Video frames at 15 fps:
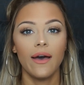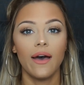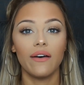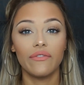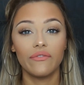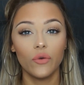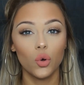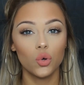
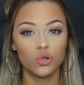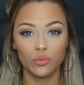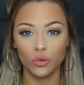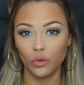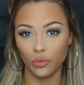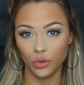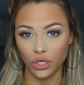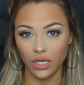
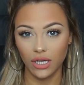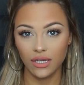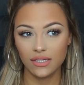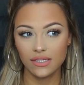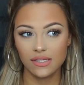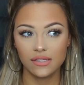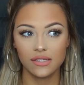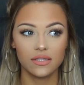affordable
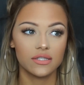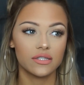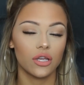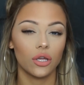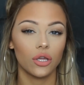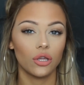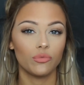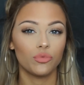products,
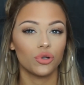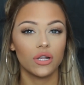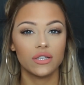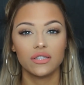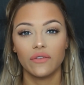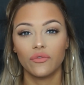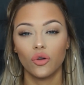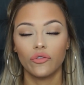so products
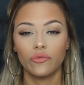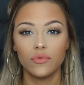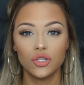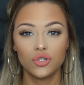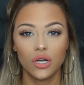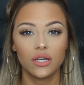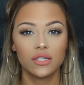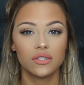that I've got from the
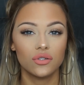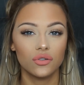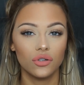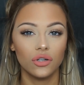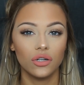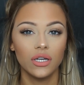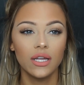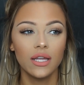
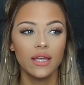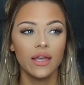drugstore.